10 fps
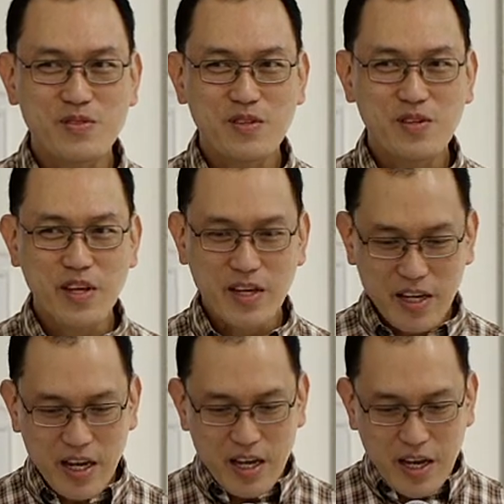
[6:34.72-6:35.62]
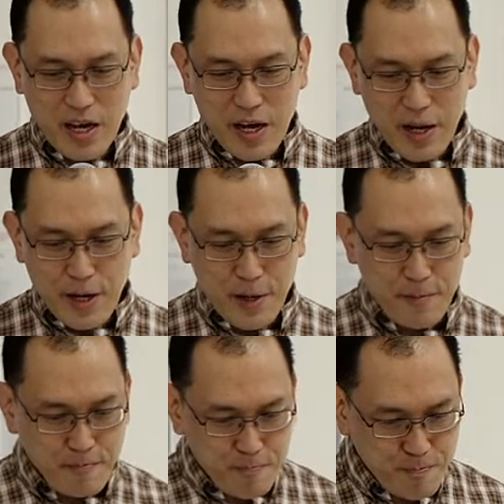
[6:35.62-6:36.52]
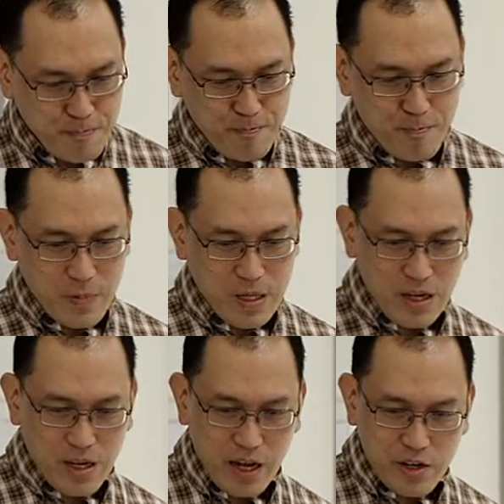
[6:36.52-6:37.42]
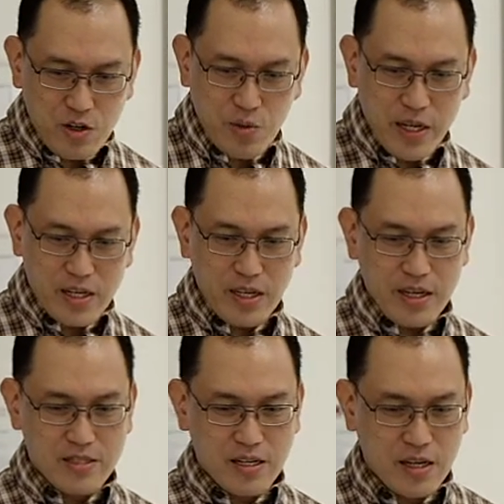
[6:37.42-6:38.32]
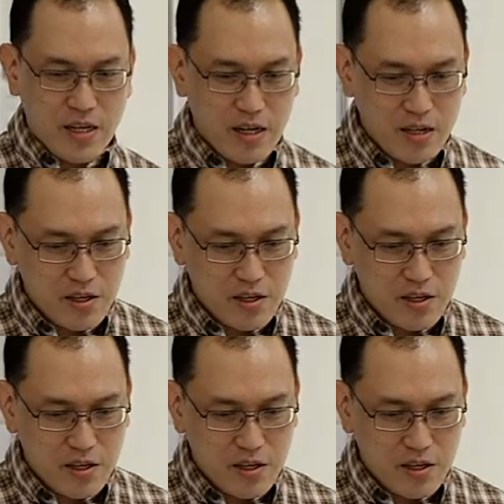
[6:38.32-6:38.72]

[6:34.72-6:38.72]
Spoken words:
Okay, I don't know whether that's that